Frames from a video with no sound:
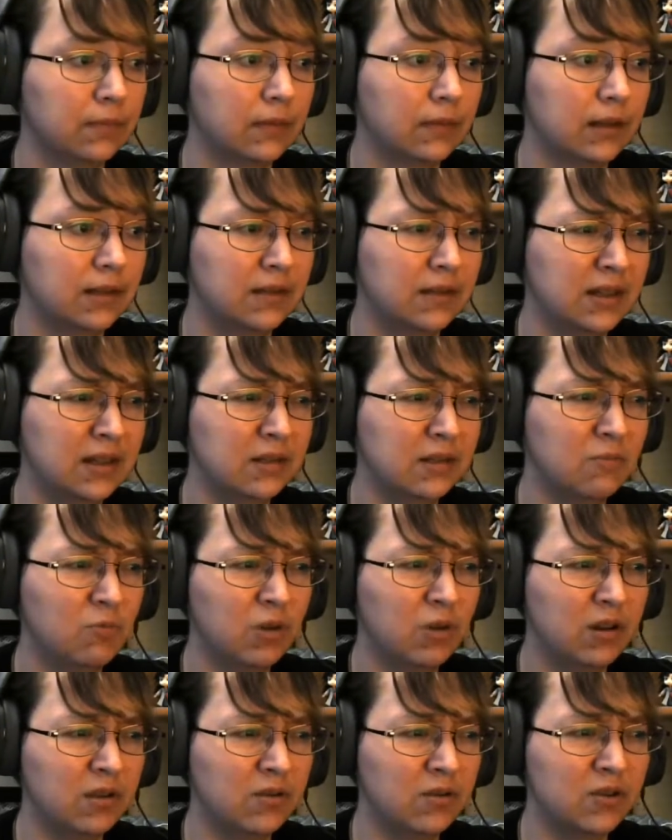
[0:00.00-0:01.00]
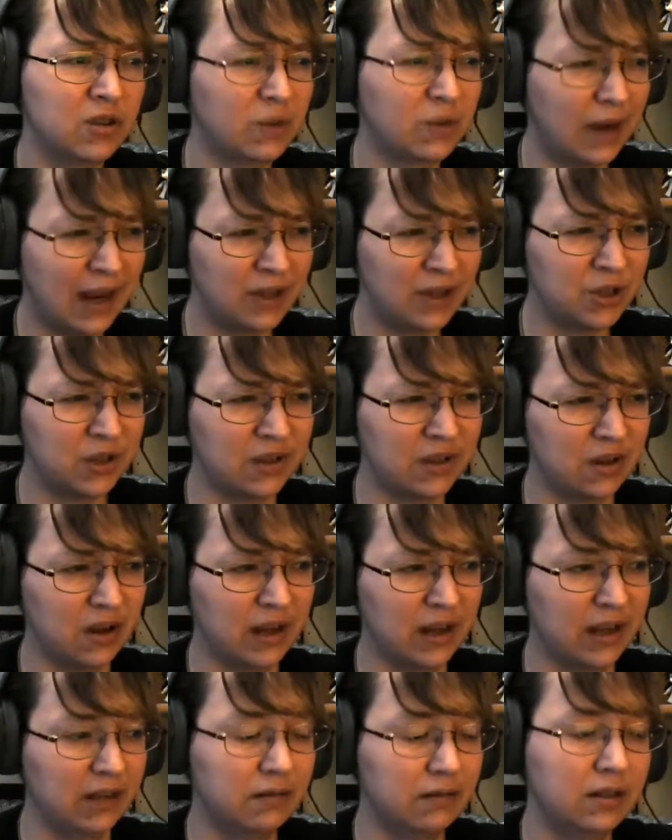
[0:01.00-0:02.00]
"Then what are those scratches on
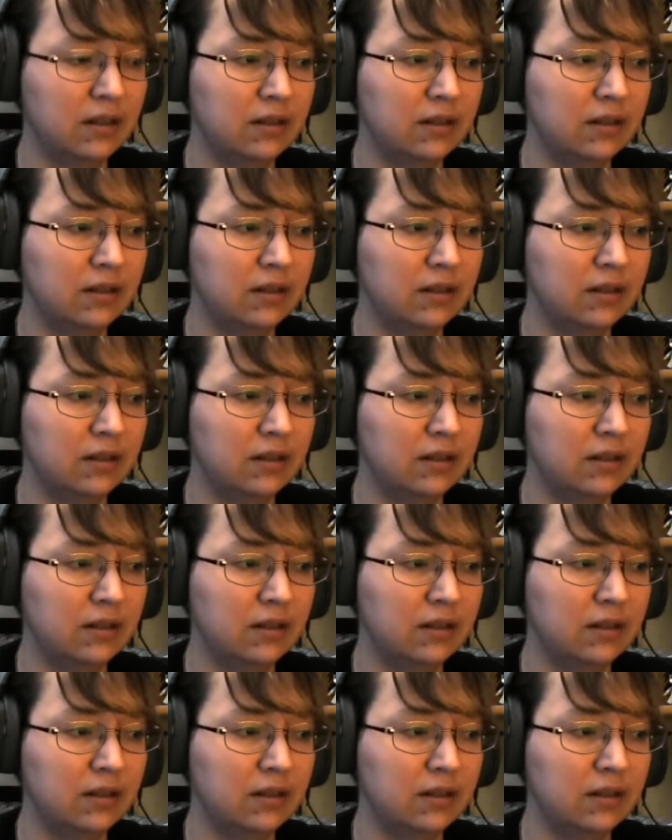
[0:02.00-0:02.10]
it?"